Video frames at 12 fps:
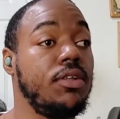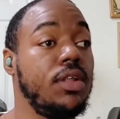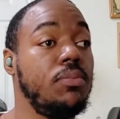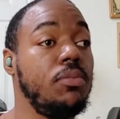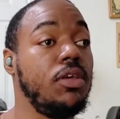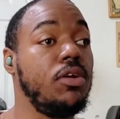
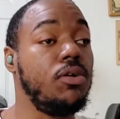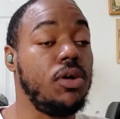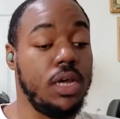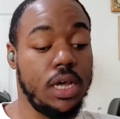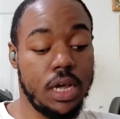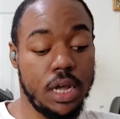So let me
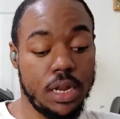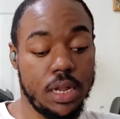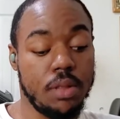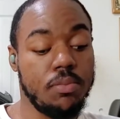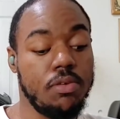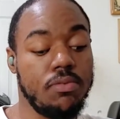go
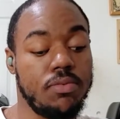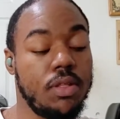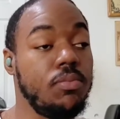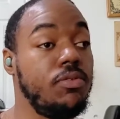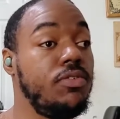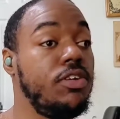ahead, let me
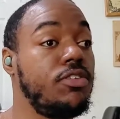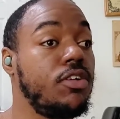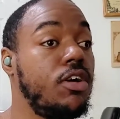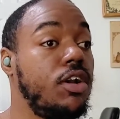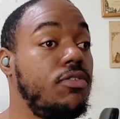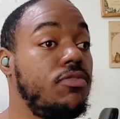
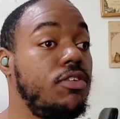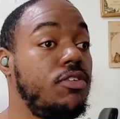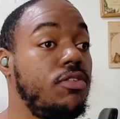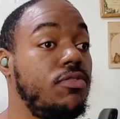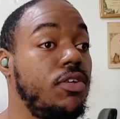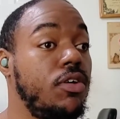restart it
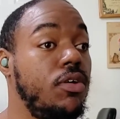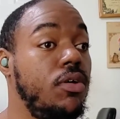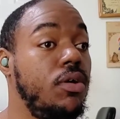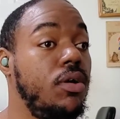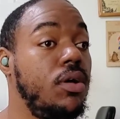first of all.